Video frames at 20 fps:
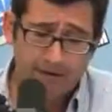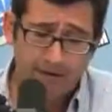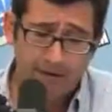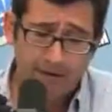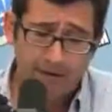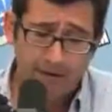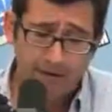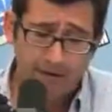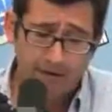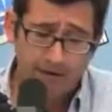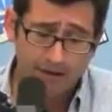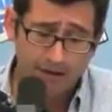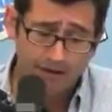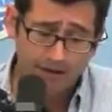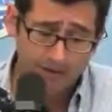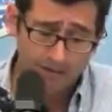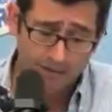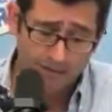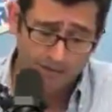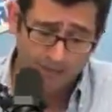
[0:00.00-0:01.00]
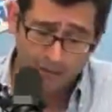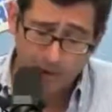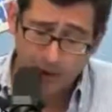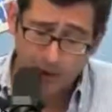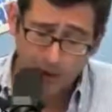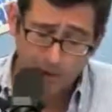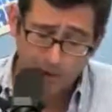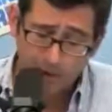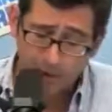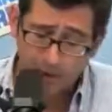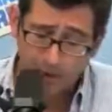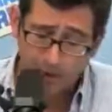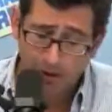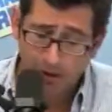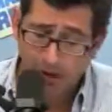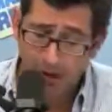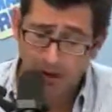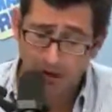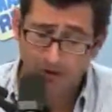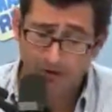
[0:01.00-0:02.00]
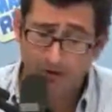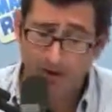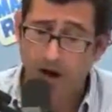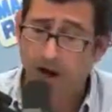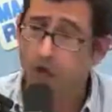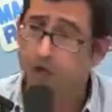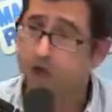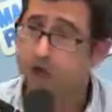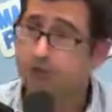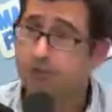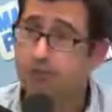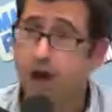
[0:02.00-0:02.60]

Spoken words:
small liberal arts college,